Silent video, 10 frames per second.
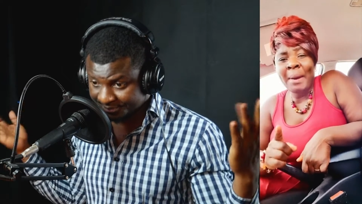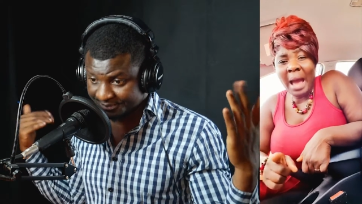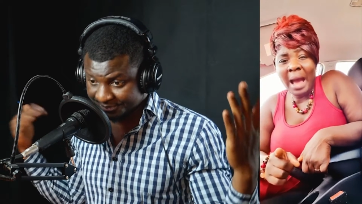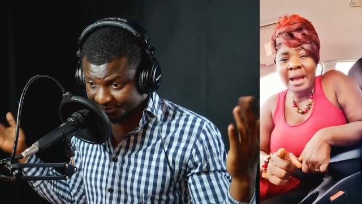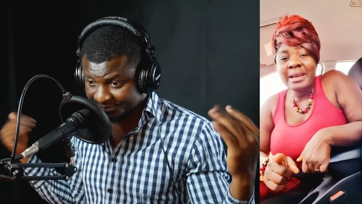
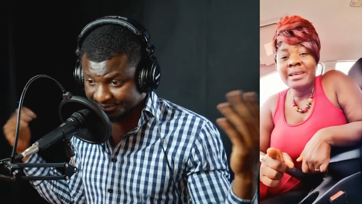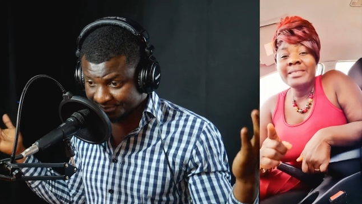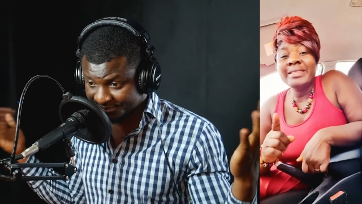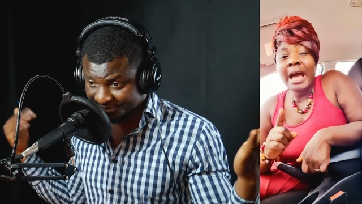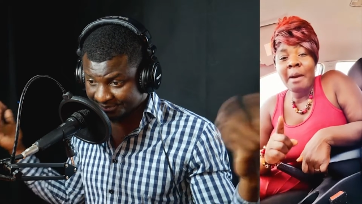Speaker 1: pa
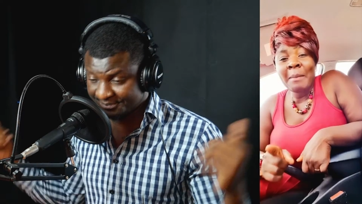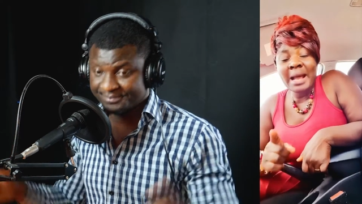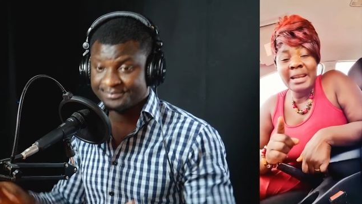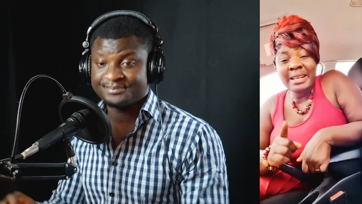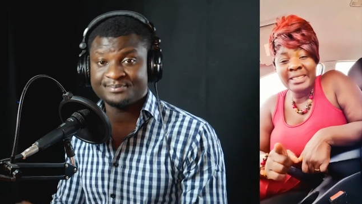jama
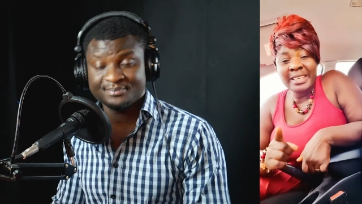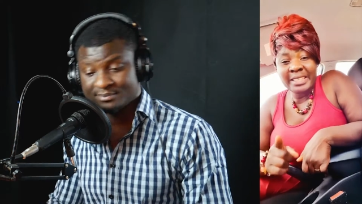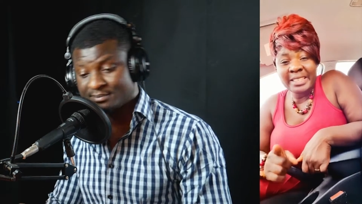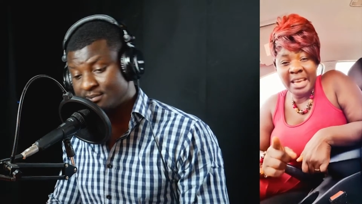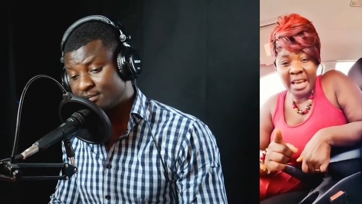na
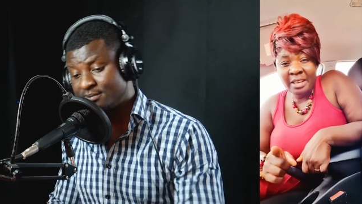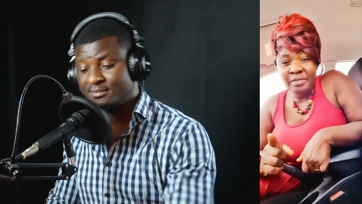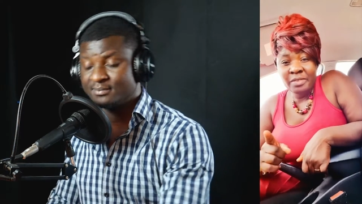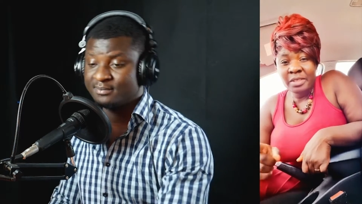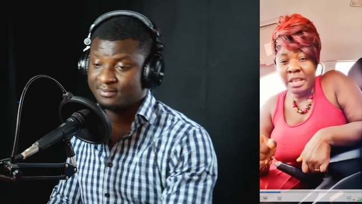chiridie
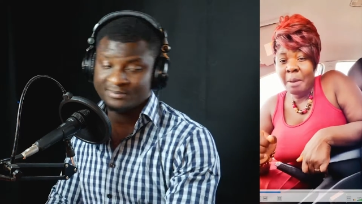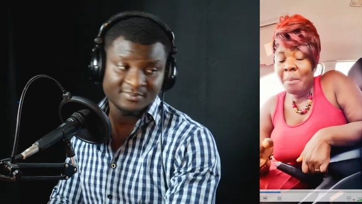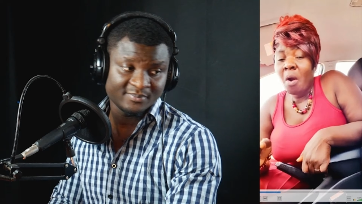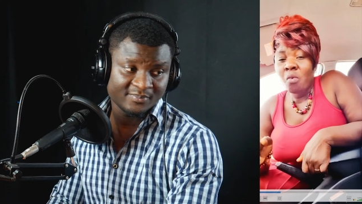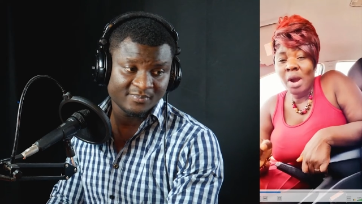na bo
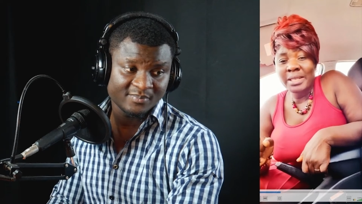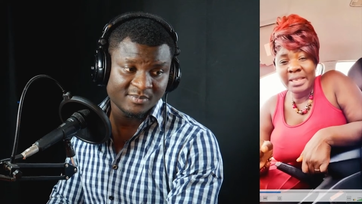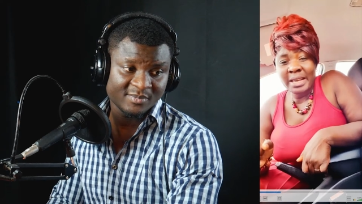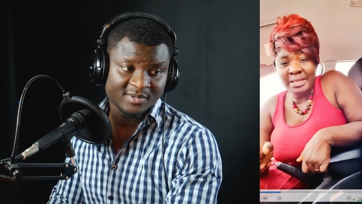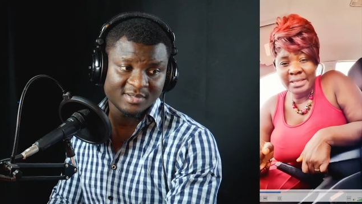ho
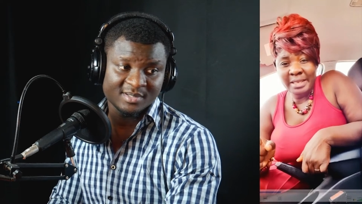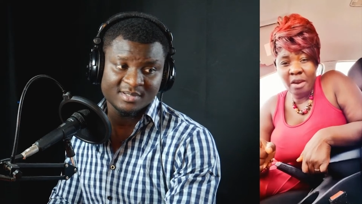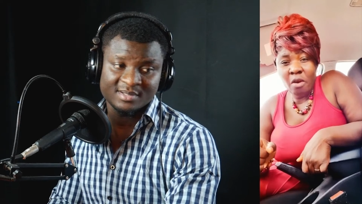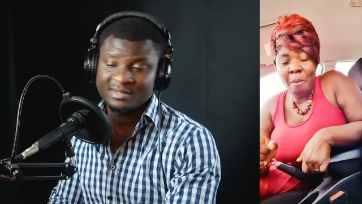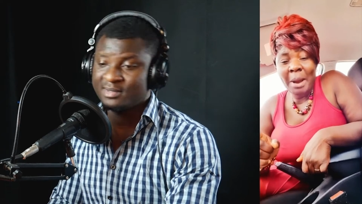atrase
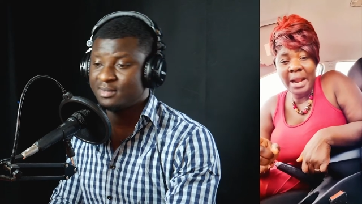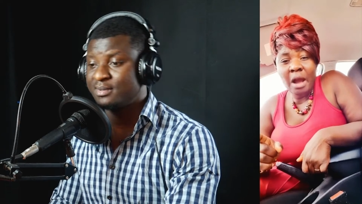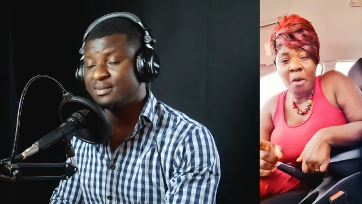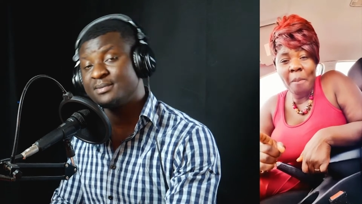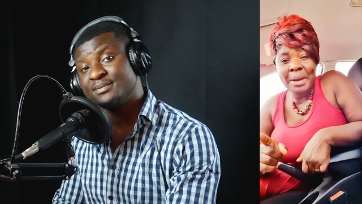oba na
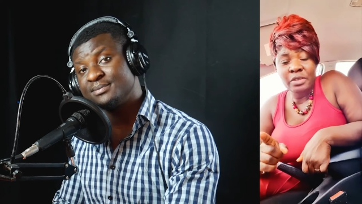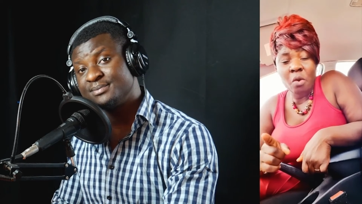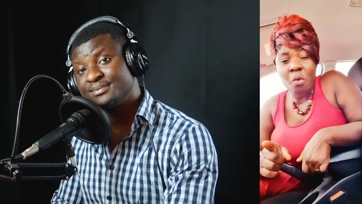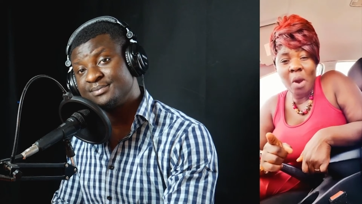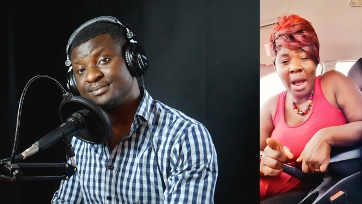wo pese
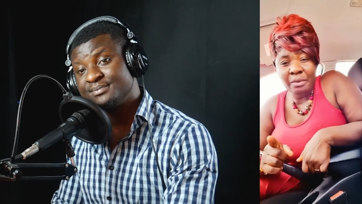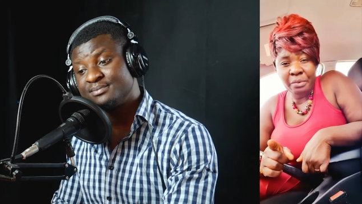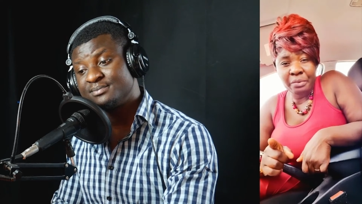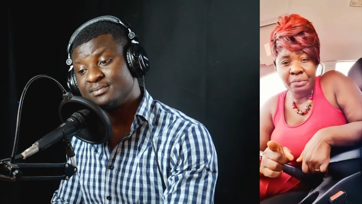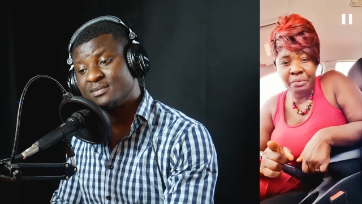wo wa no
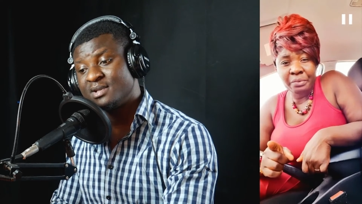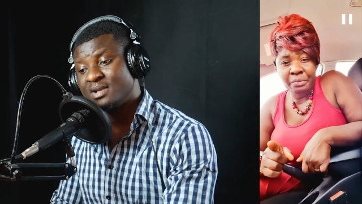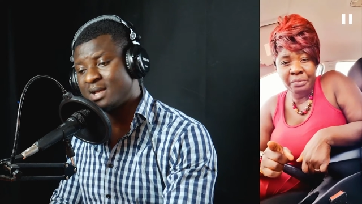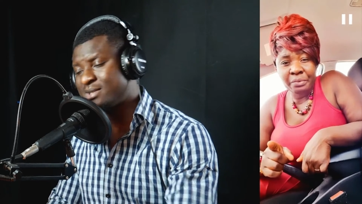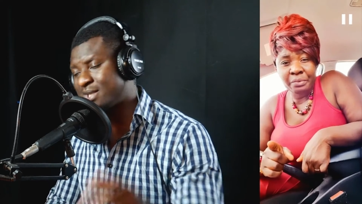no ho
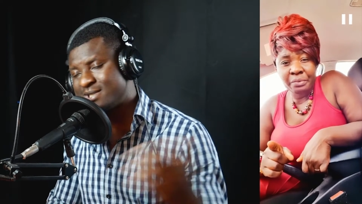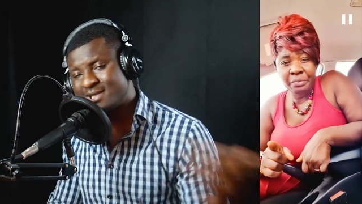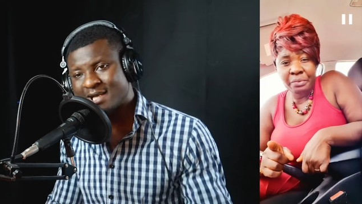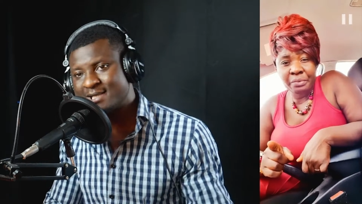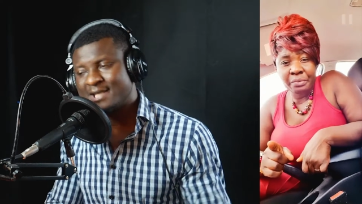
Speaker 2: it's a
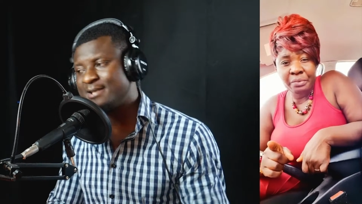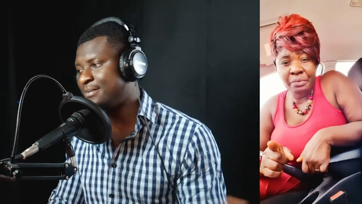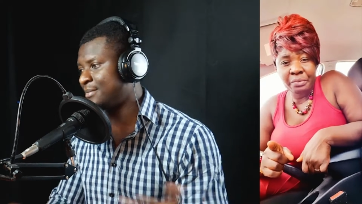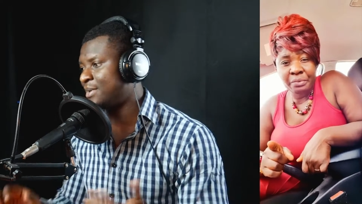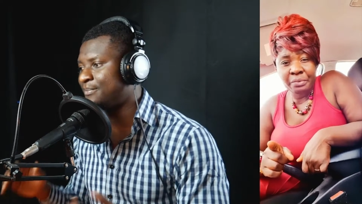certain
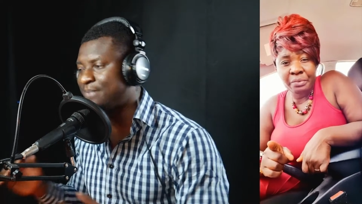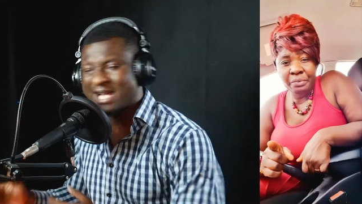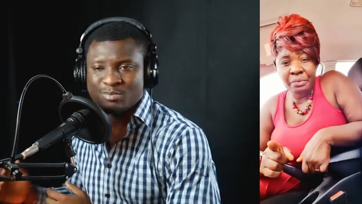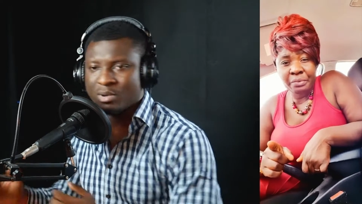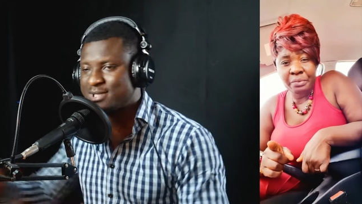
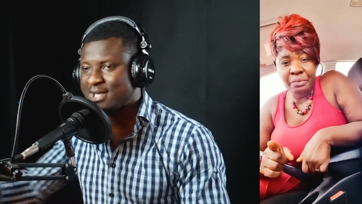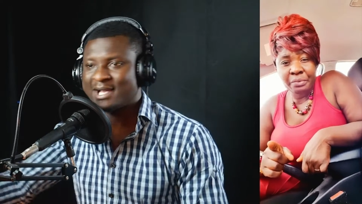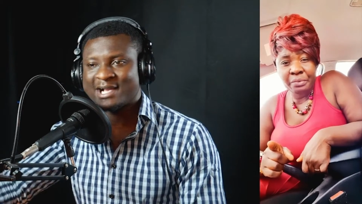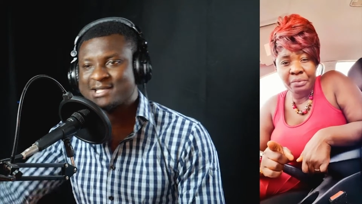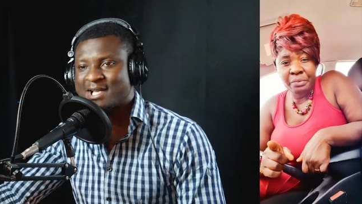bad boys
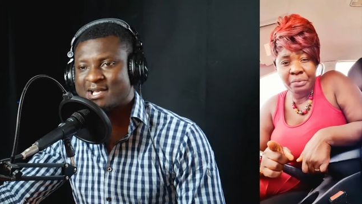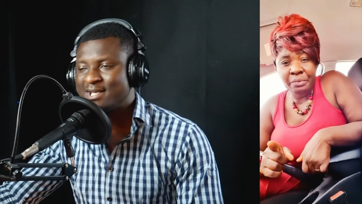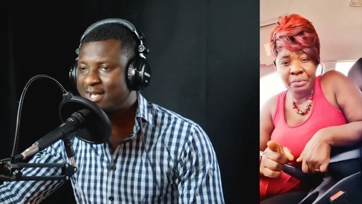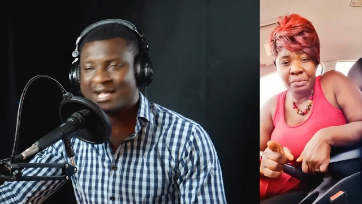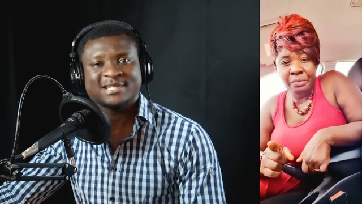ankasa
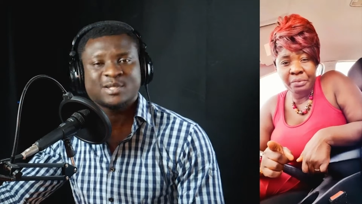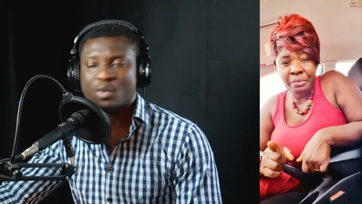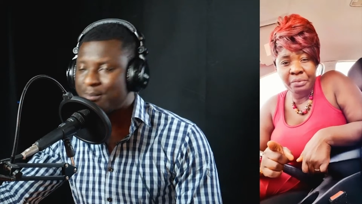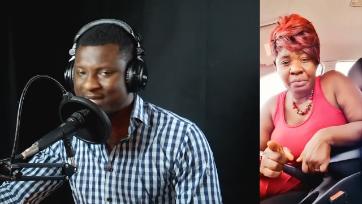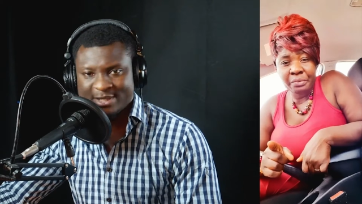they can't
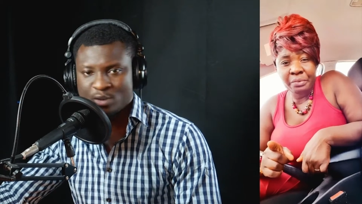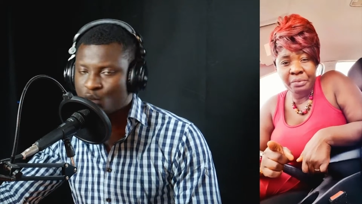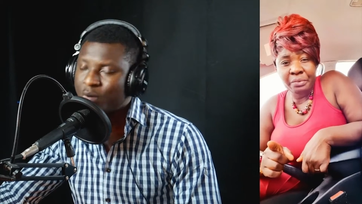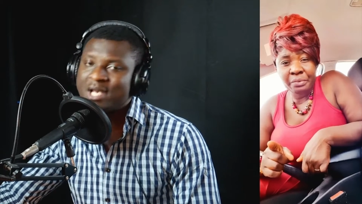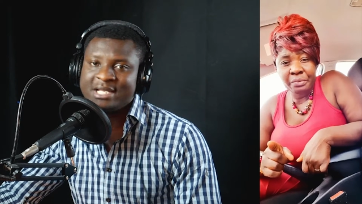commit to
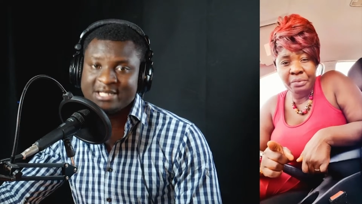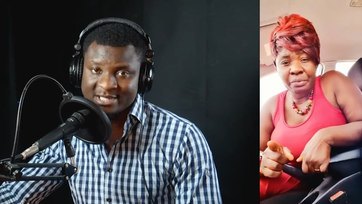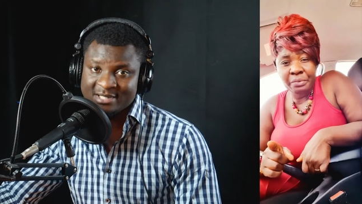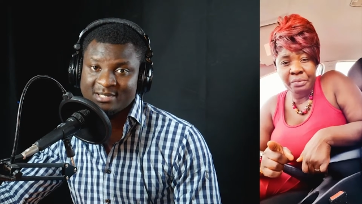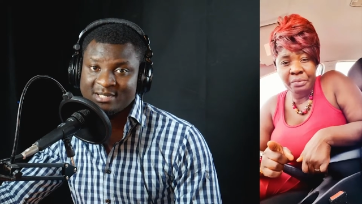one
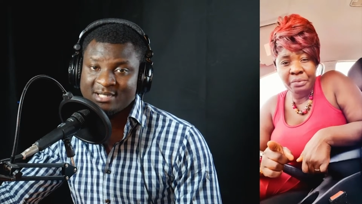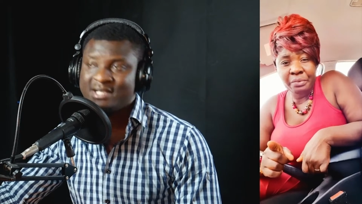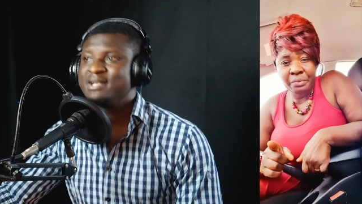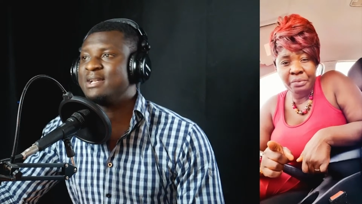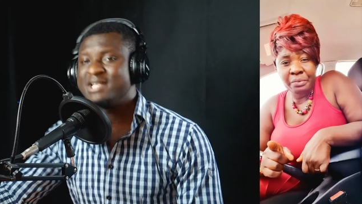lady
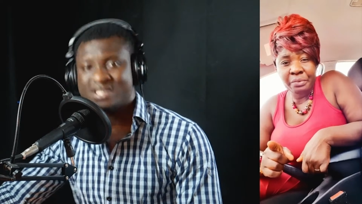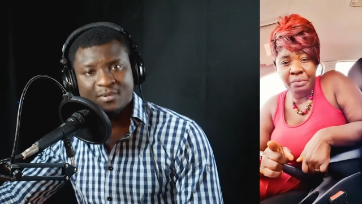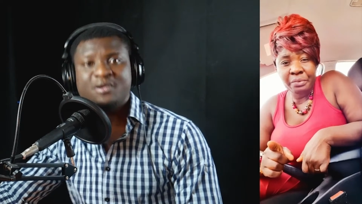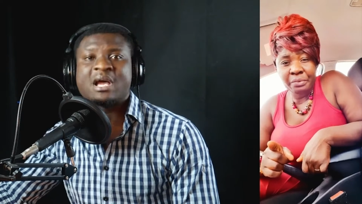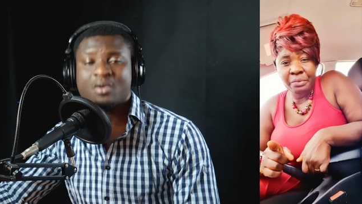it
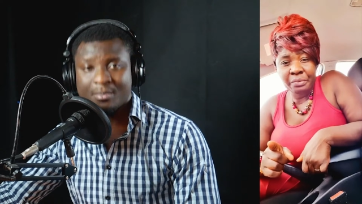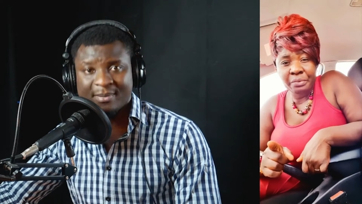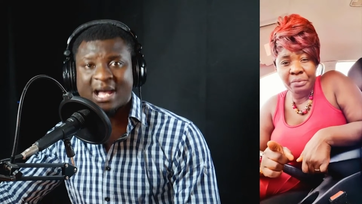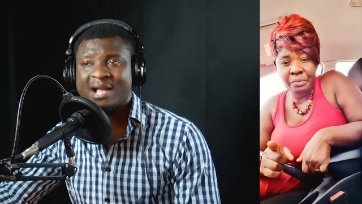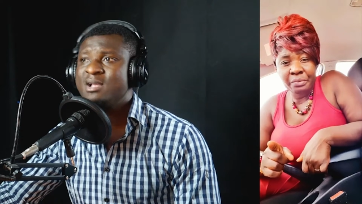be nyano
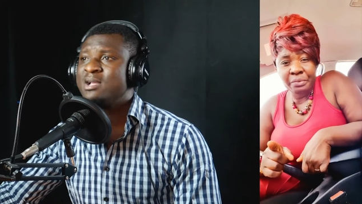mba